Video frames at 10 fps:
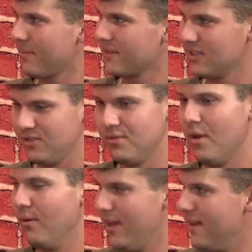Because you
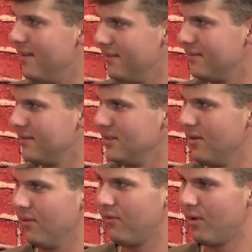know
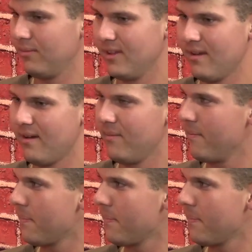the formula.